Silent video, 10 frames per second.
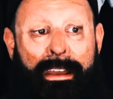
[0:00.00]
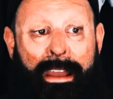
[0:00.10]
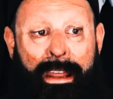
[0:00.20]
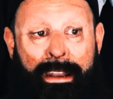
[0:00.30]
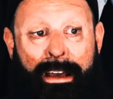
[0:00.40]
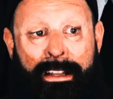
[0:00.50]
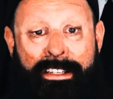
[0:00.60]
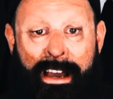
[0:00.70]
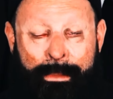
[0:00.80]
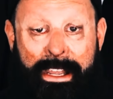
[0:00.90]
And
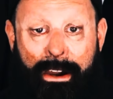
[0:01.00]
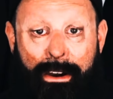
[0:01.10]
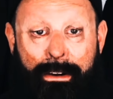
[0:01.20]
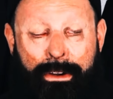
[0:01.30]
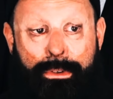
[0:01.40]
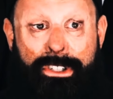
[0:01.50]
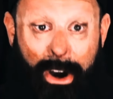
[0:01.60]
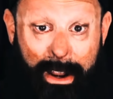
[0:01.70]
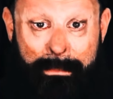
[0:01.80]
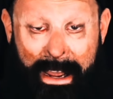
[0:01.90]
Tommy Kirk, who
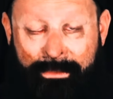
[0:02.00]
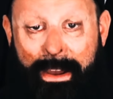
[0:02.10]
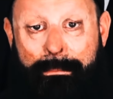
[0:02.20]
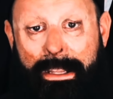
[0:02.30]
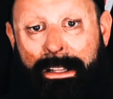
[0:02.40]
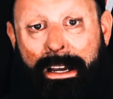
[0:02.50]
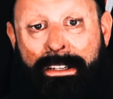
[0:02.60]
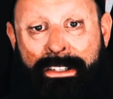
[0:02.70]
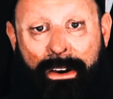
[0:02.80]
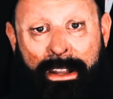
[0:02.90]
started MACFAB beadlocks,
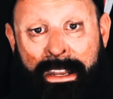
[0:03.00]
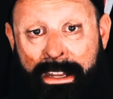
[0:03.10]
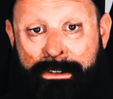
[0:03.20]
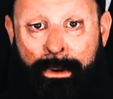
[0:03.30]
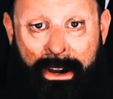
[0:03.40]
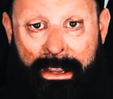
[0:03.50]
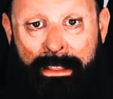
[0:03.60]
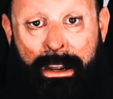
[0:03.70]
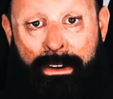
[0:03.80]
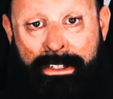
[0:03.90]
saw a niche market there